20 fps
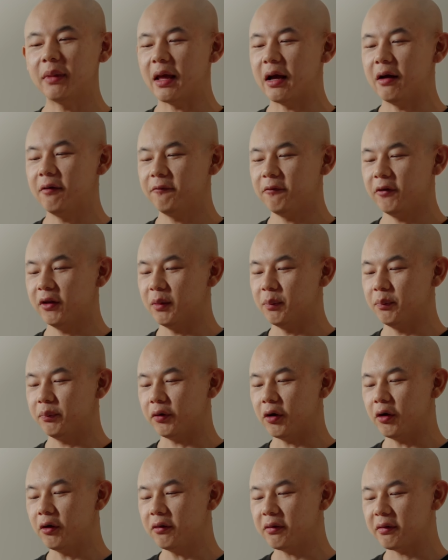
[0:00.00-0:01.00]
Now for the
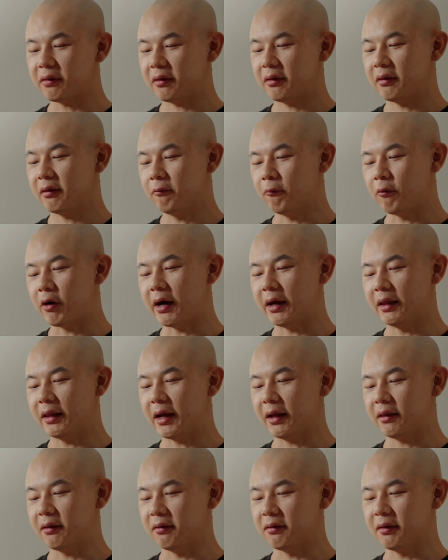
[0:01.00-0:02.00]
pros, why I
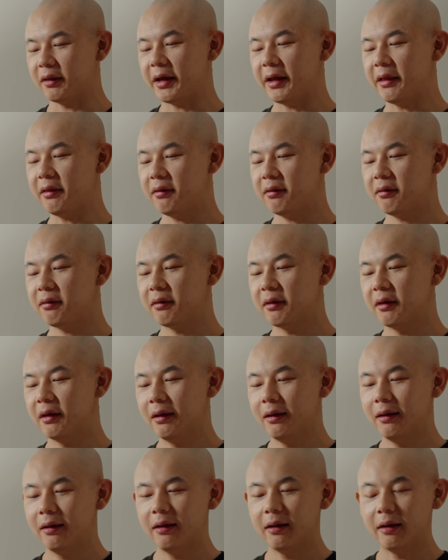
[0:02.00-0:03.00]
like this lens.
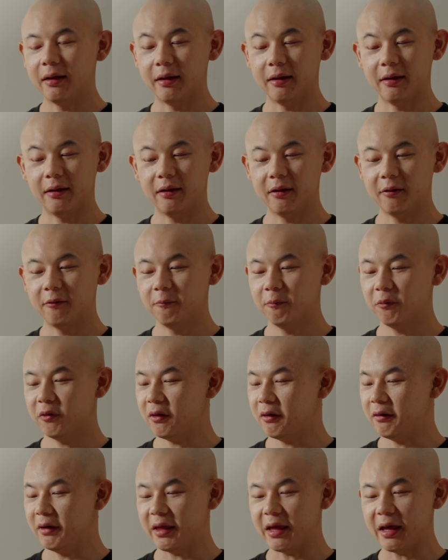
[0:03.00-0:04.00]

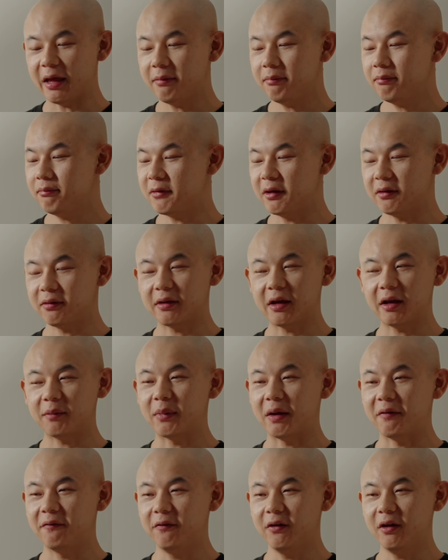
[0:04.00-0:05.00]
So again, just like
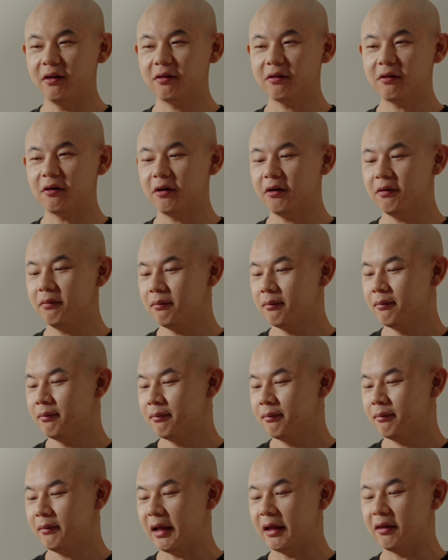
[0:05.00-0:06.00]
my first con,
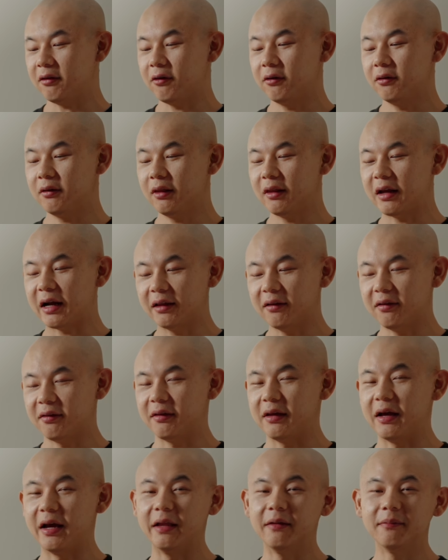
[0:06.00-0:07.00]
it's on the lighter
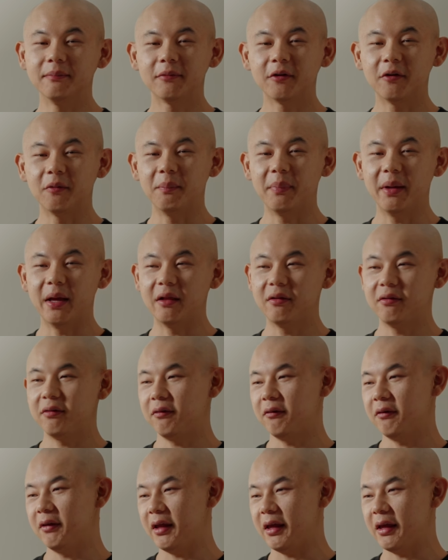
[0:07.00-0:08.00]
side compared
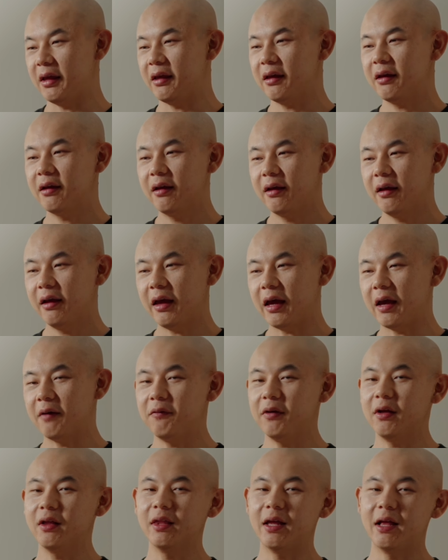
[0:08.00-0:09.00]
to the
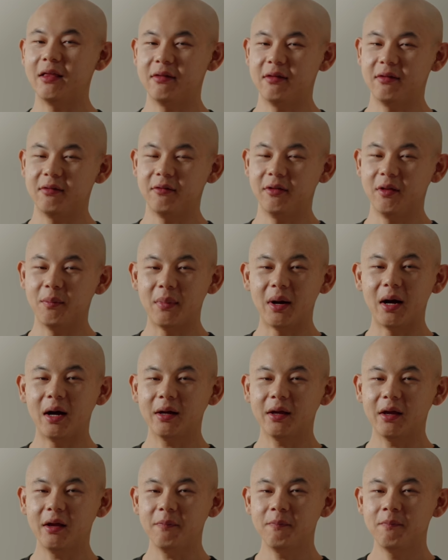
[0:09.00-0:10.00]
heavier lenses on the
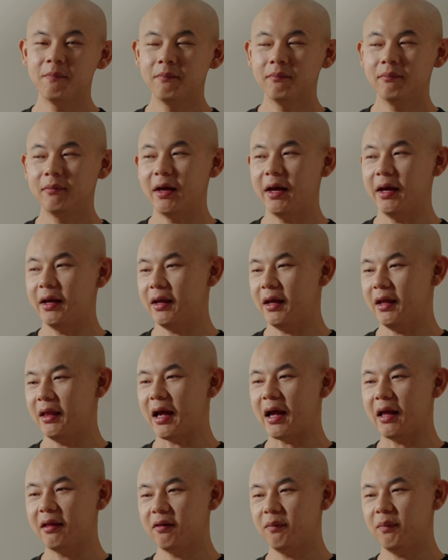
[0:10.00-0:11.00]
market. Like, it
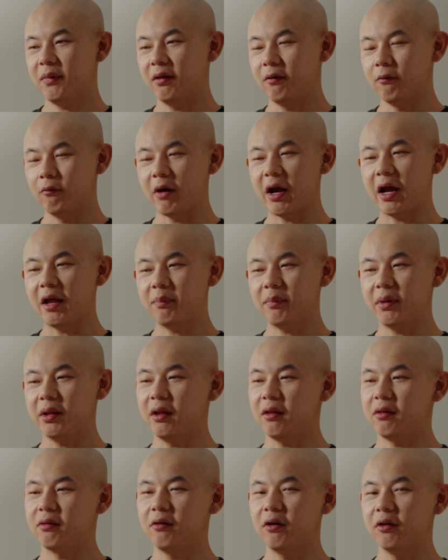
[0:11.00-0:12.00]
has a bit of weight, but
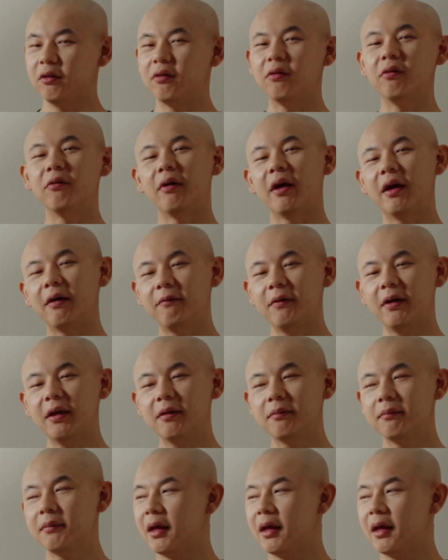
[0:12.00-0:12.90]
it's not too heavy.